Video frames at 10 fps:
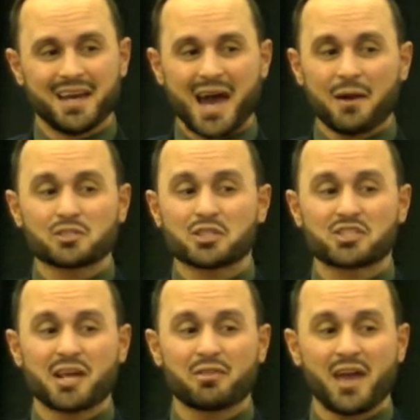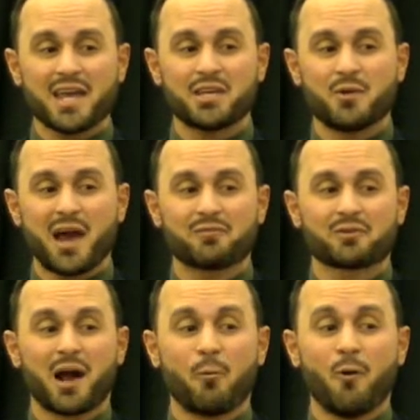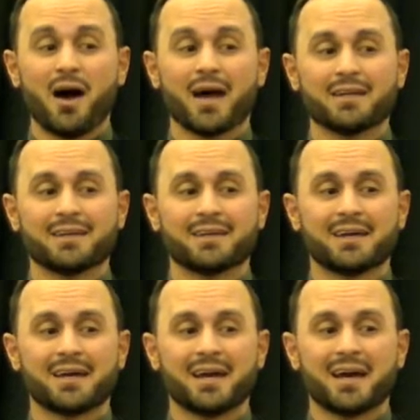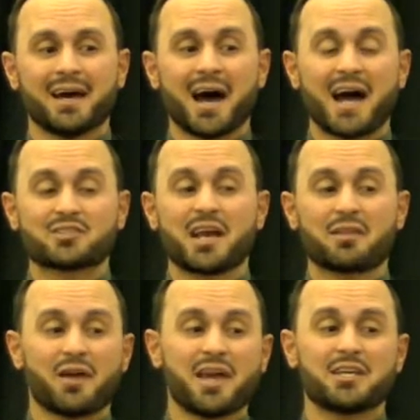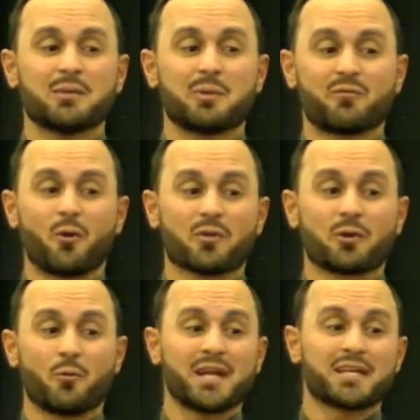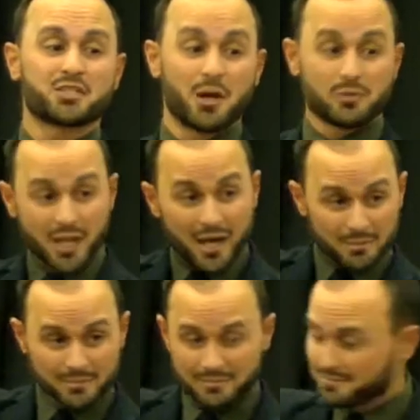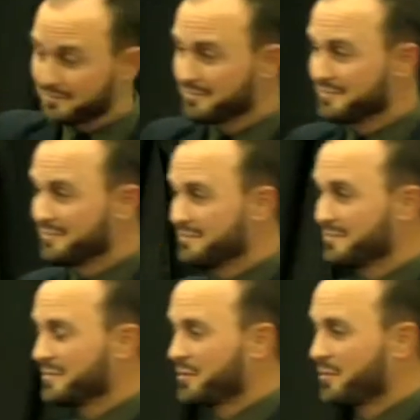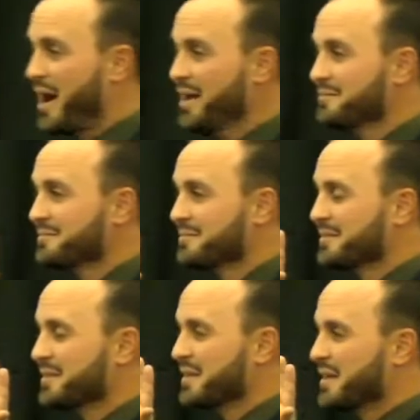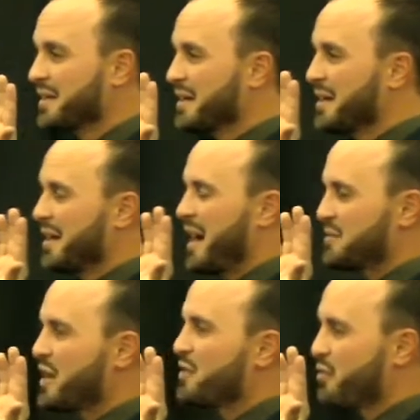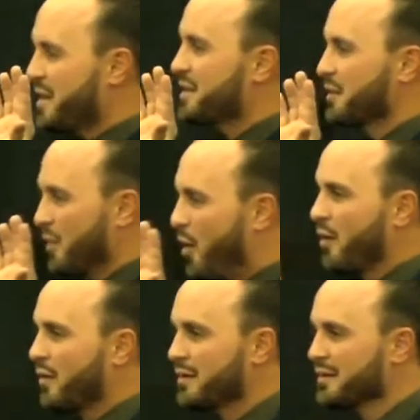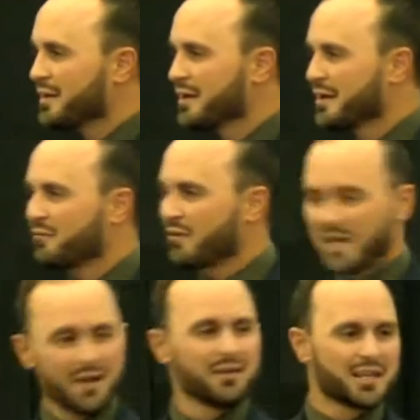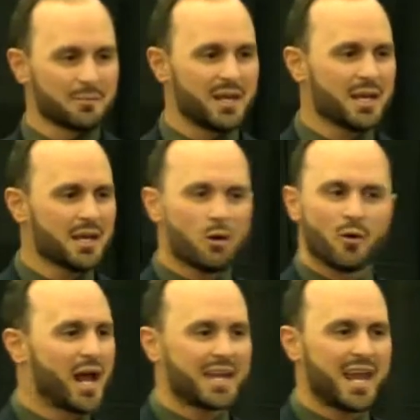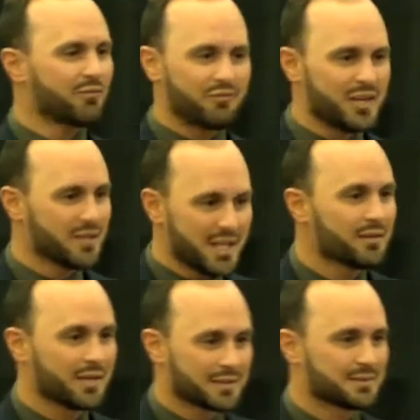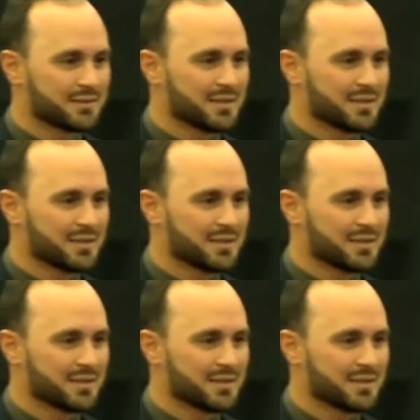I don't just say thank you after I won. I say thank you before the winning shows up. Right? I say thank you, Lord, for healing me when I can't feel healing.